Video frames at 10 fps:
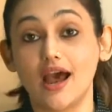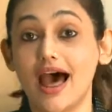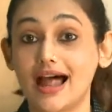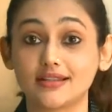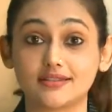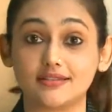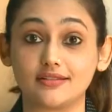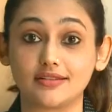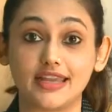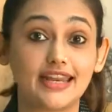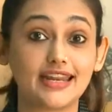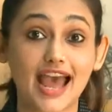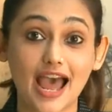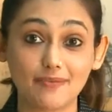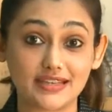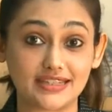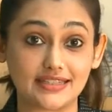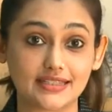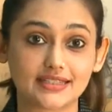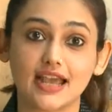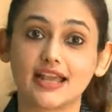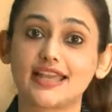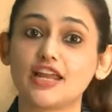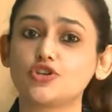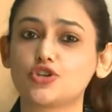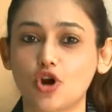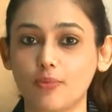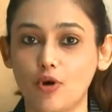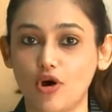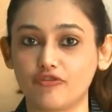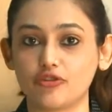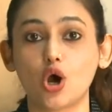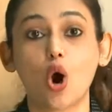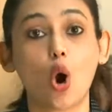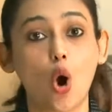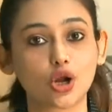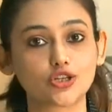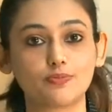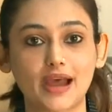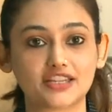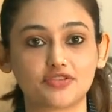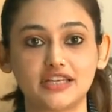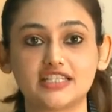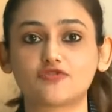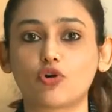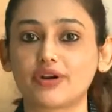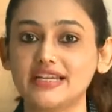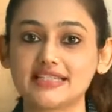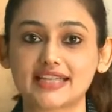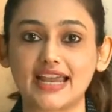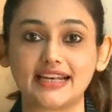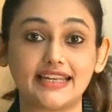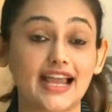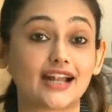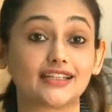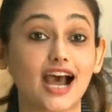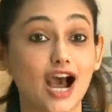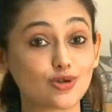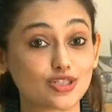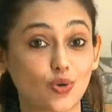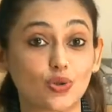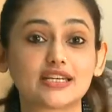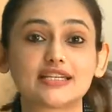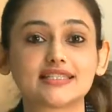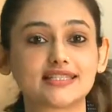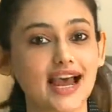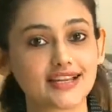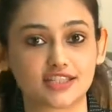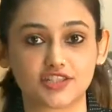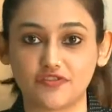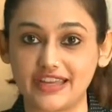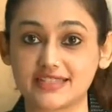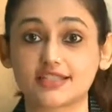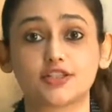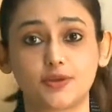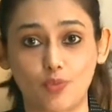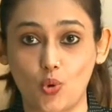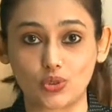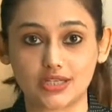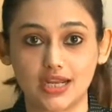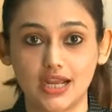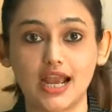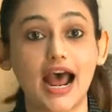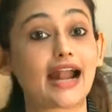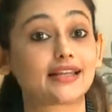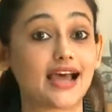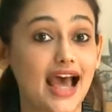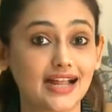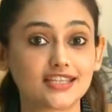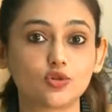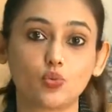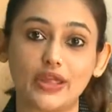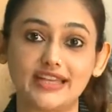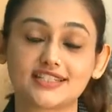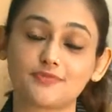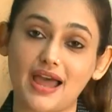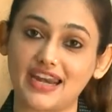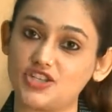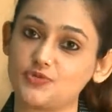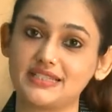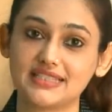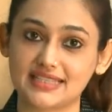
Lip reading: Halton inhabitants can drop off auto batteries for recycling at the household hazardous waste depot at the Halton Waste Management